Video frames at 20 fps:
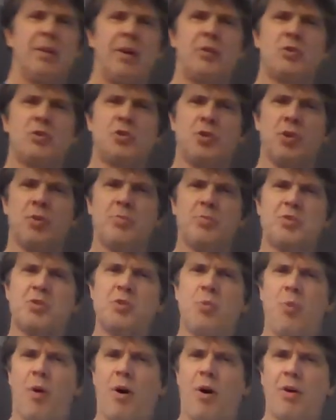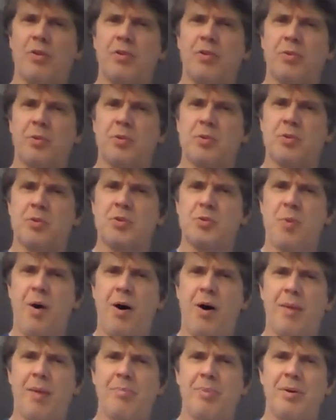our troops to walk through the
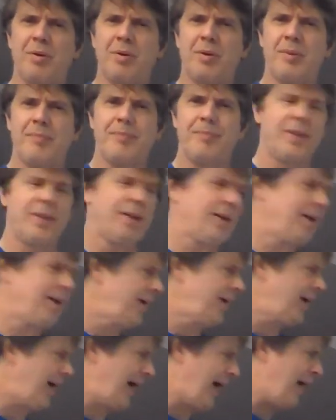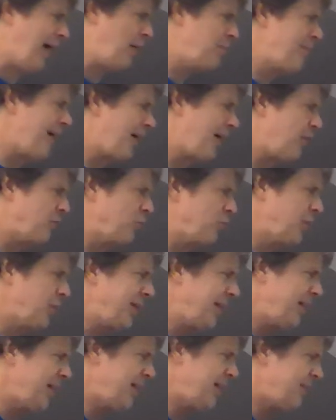swamp. How about
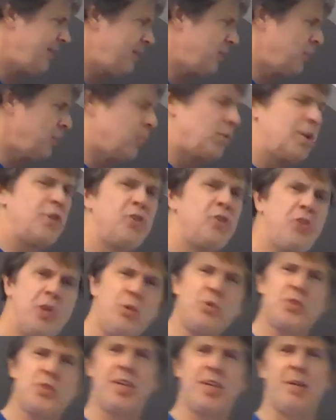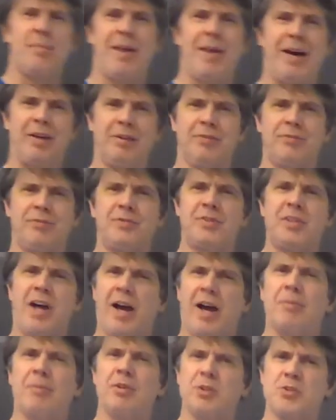we reduce the amount of
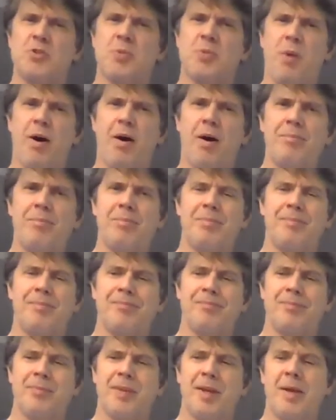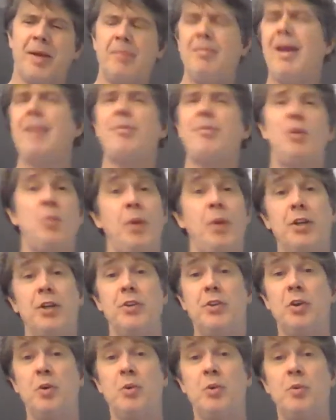time in the swamp? Maybe we could
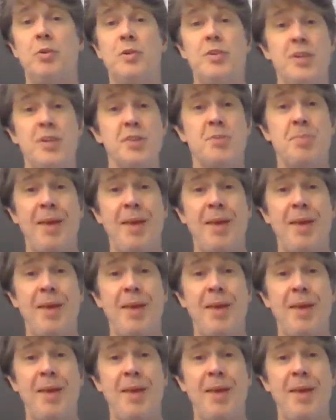do this